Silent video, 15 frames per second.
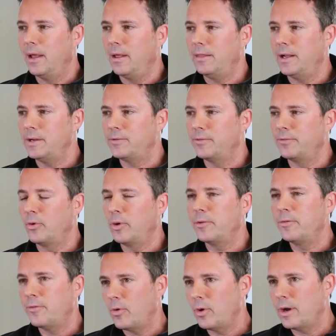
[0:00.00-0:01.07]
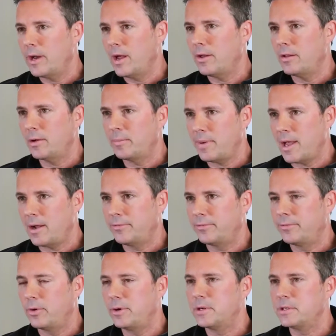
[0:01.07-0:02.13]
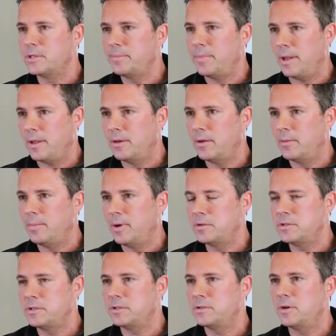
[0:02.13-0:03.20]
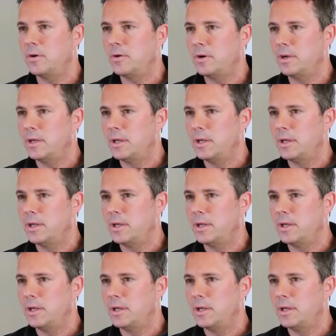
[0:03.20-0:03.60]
at the age of 44 now, I look back 4 years post the stroke.